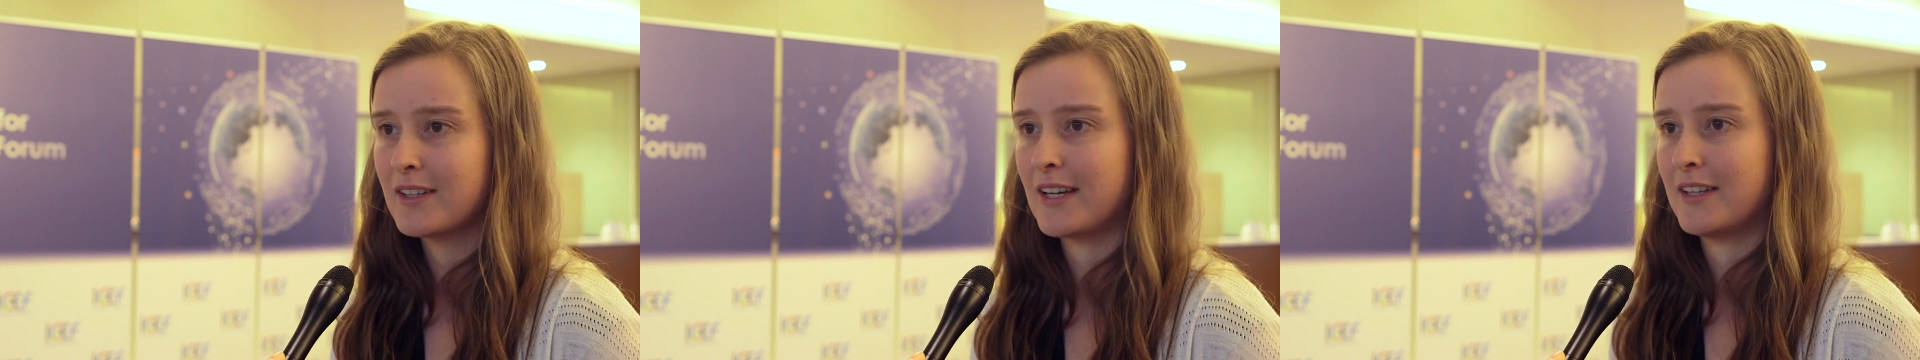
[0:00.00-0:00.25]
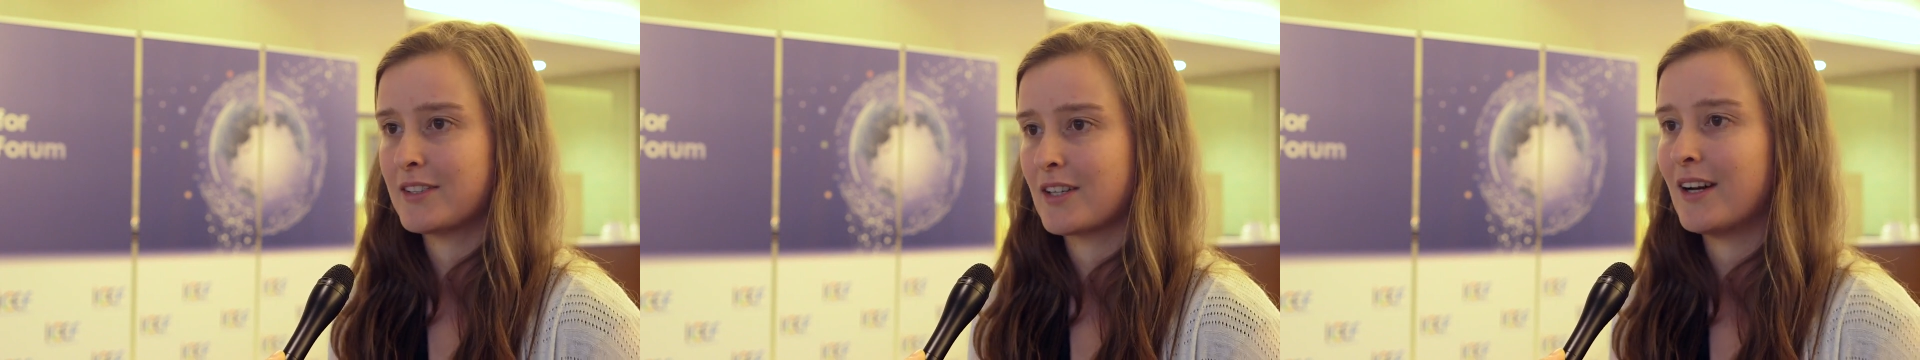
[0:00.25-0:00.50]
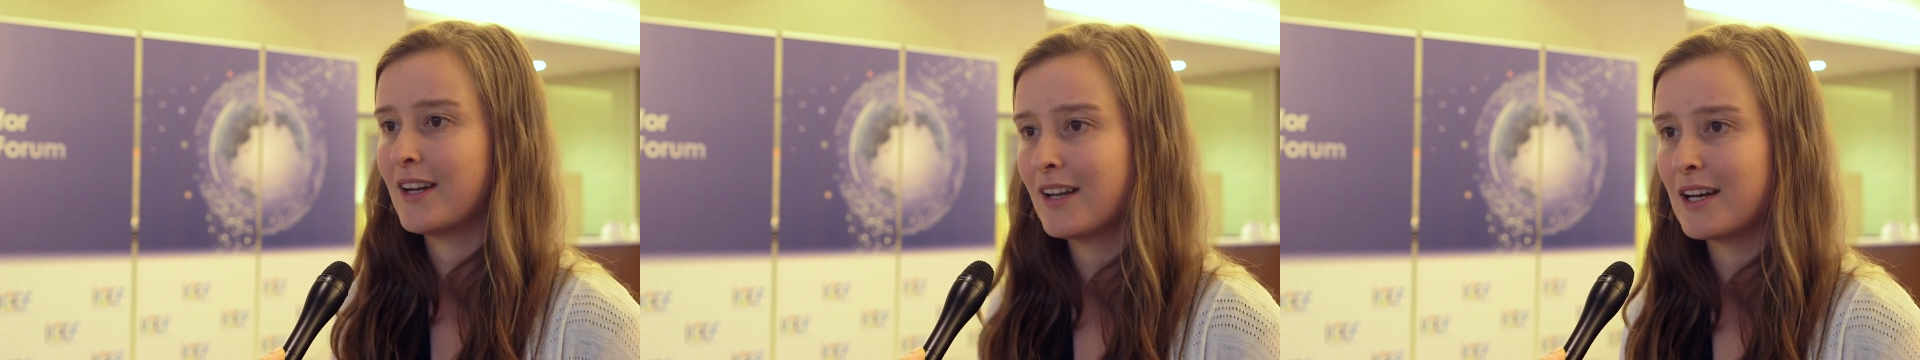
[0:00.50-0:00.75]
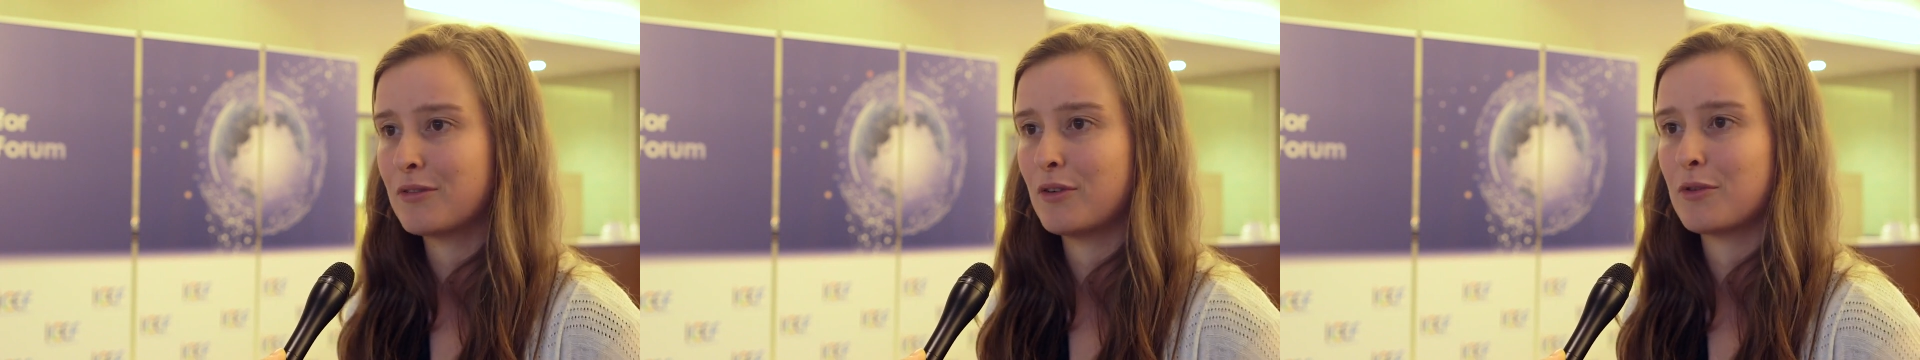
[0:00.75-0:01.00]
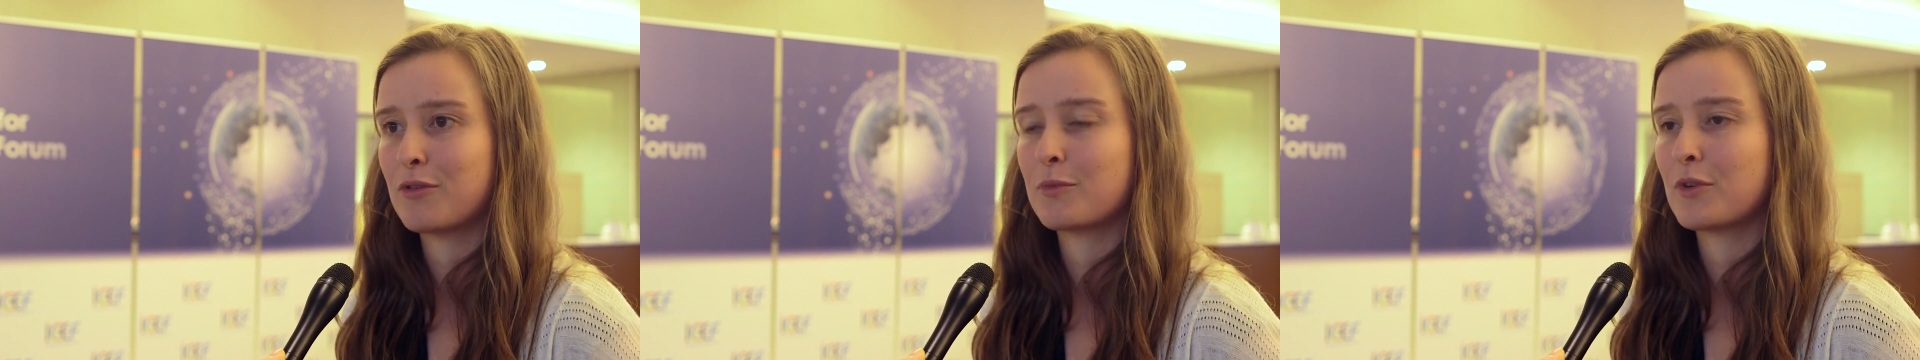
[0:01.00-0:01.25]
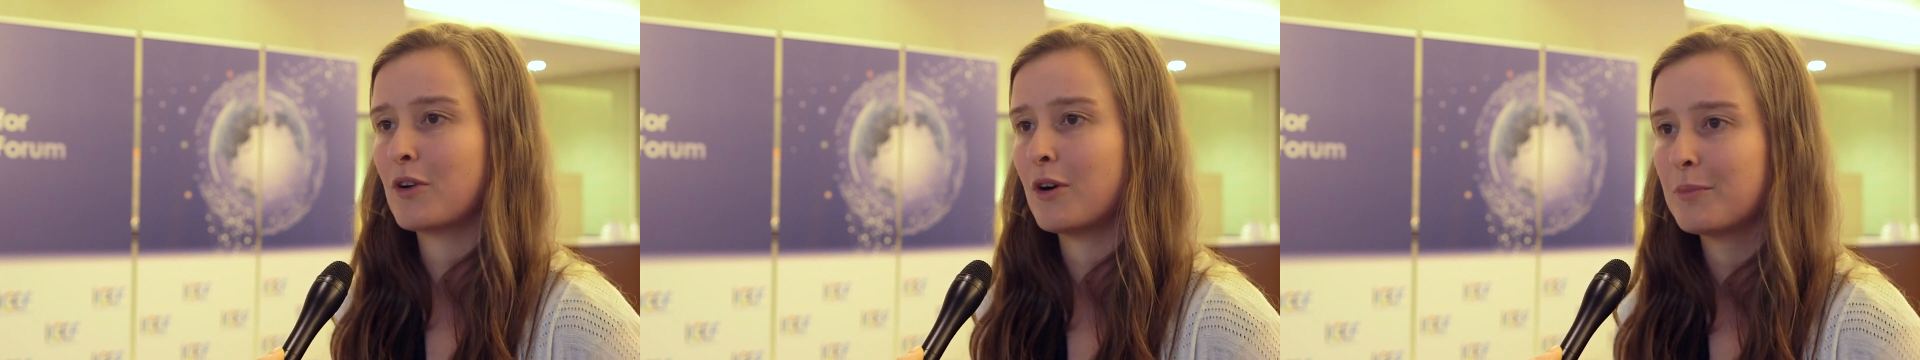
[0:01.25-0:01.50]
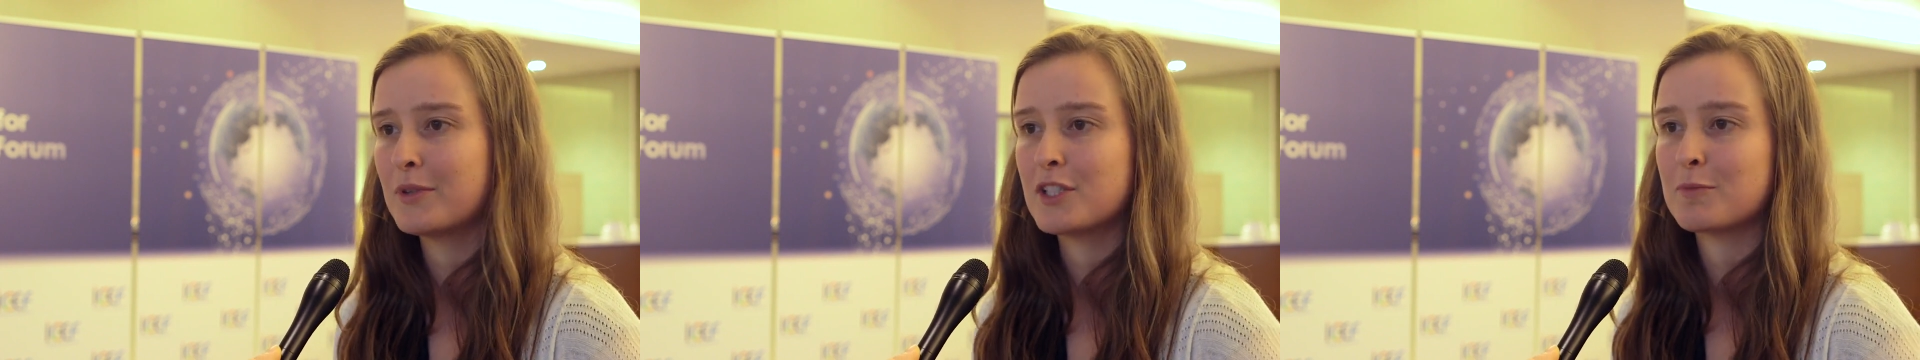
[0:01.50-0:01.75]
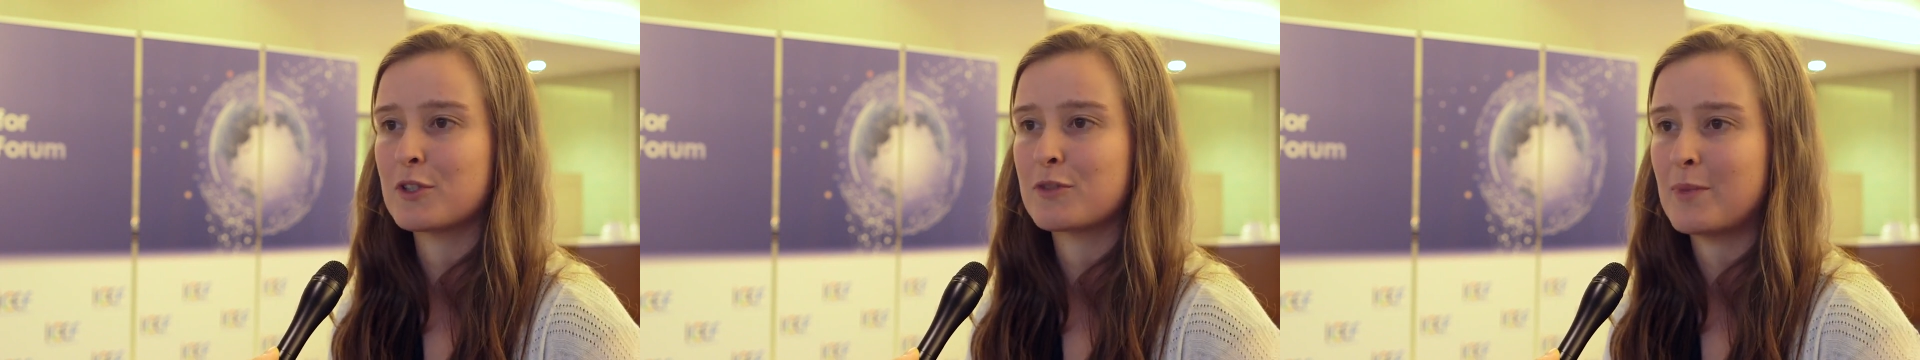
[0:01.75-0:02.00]
this high level and from the
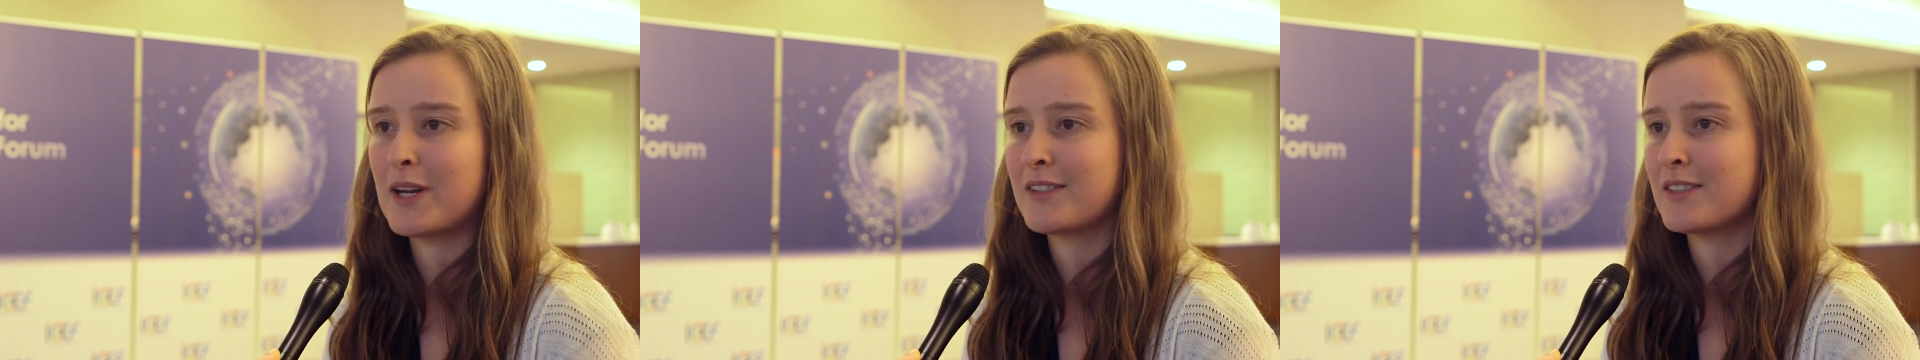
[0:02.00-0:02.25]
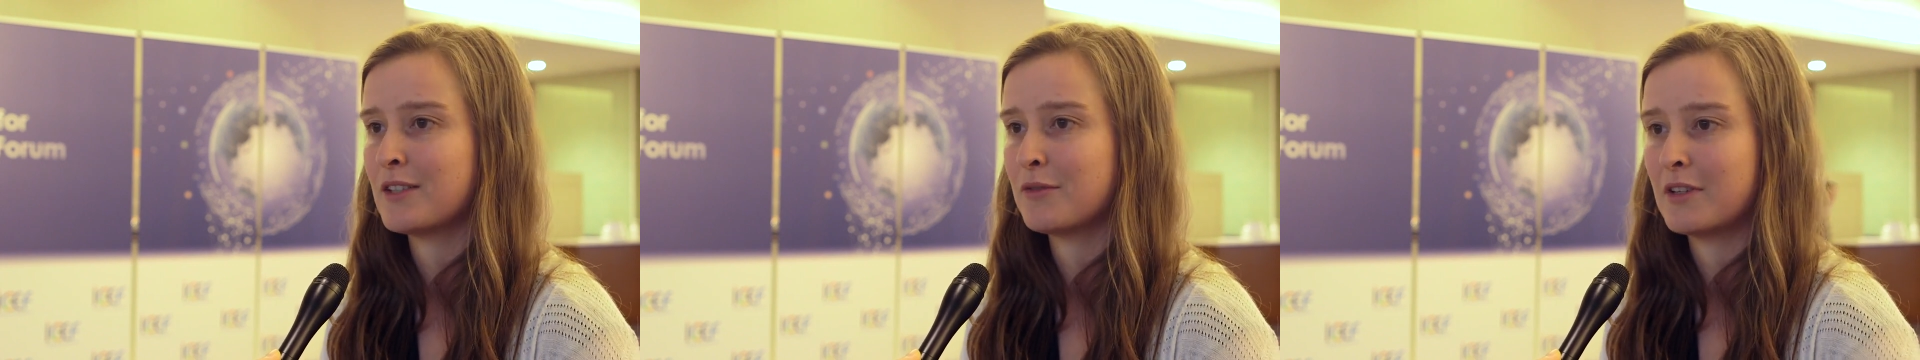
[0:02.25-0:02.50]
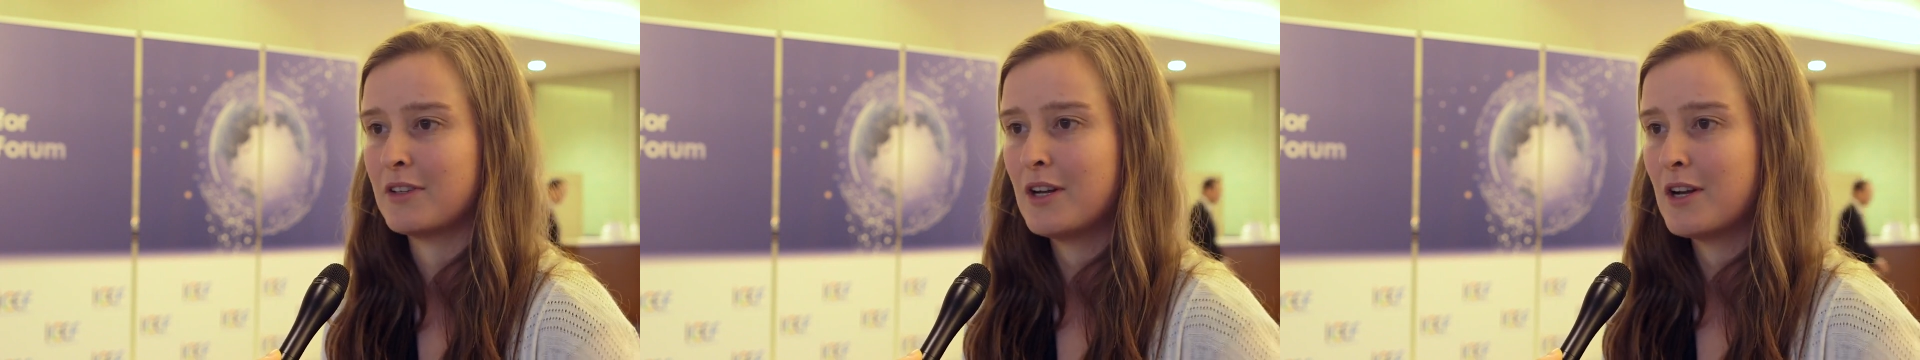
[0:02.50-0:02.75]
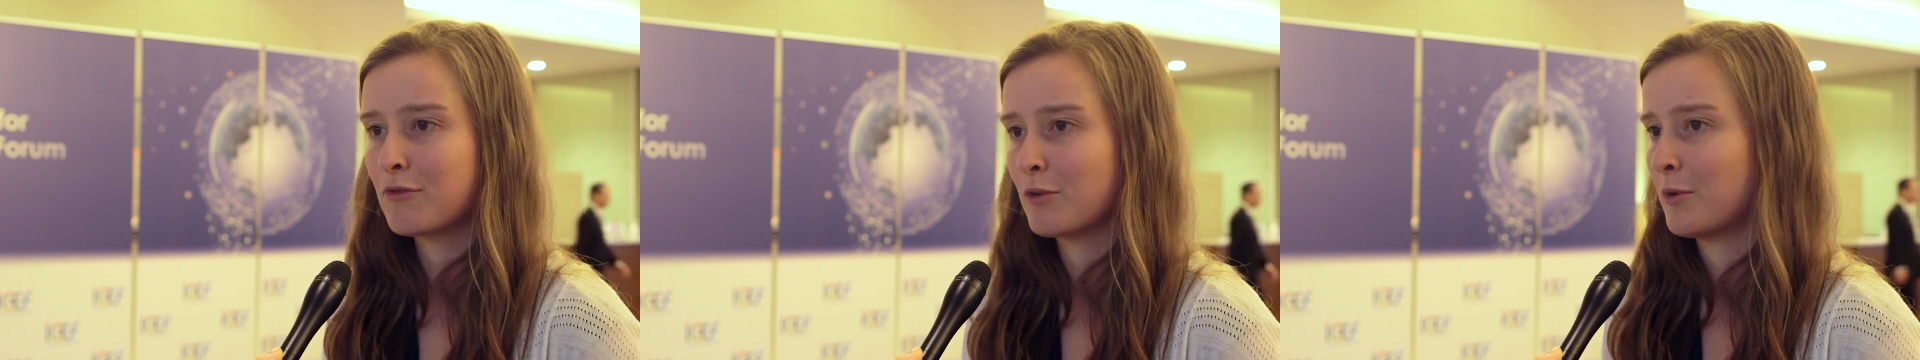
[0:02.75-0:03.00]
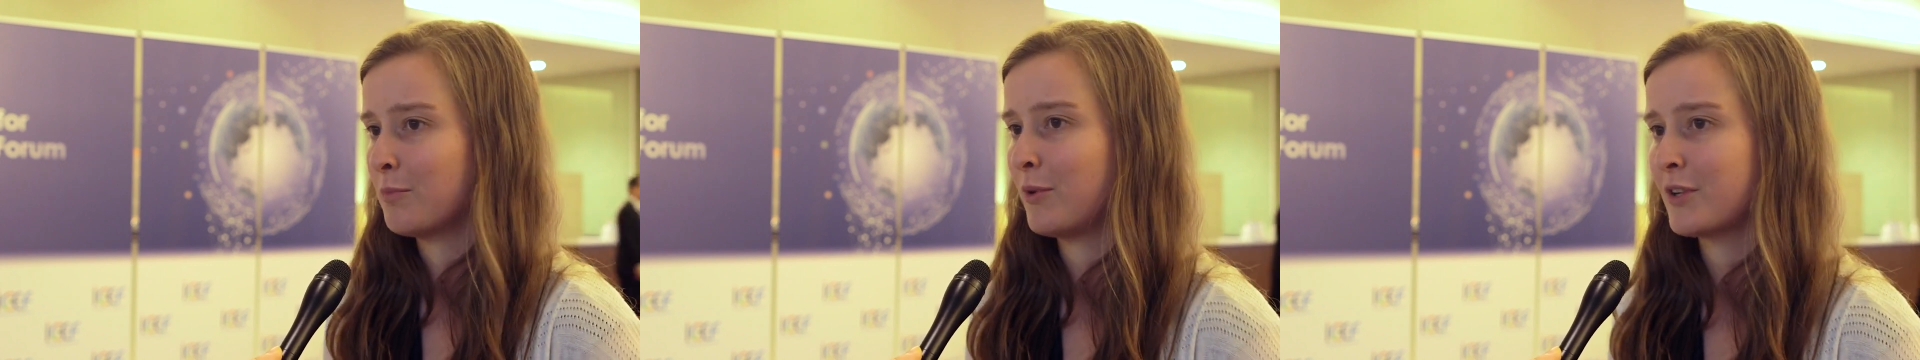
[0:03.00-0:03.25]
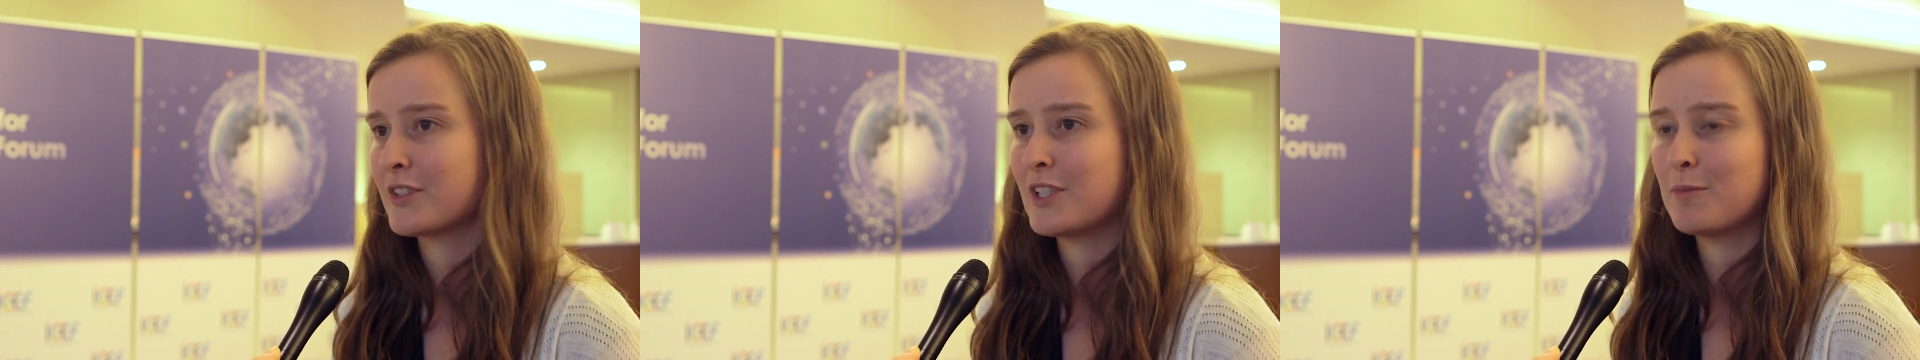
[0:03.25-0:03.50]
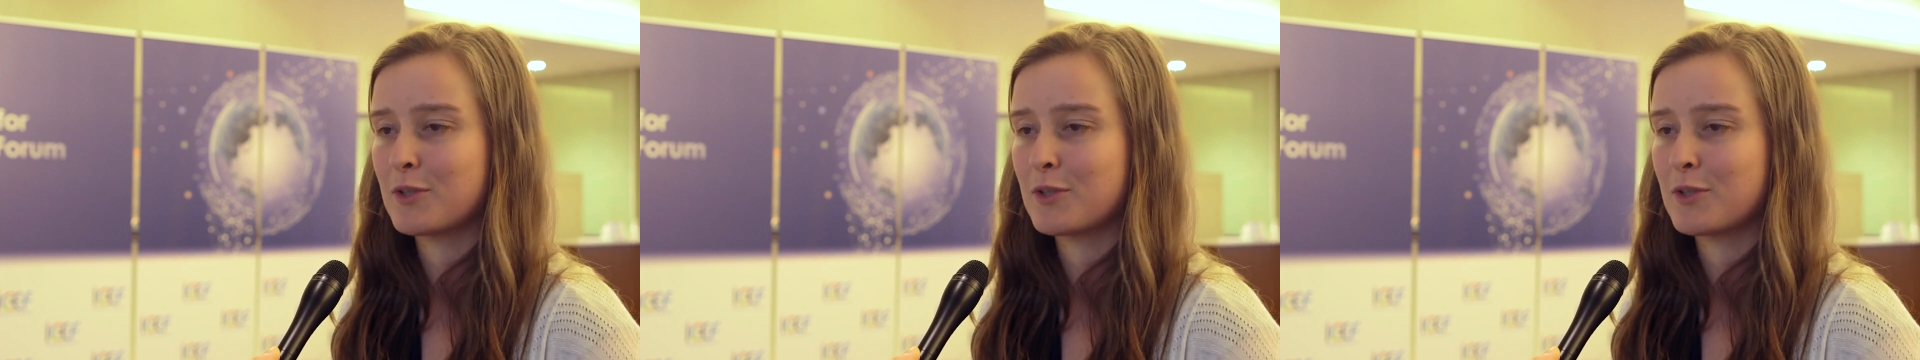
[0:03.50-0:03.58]
company's perspective and from a policy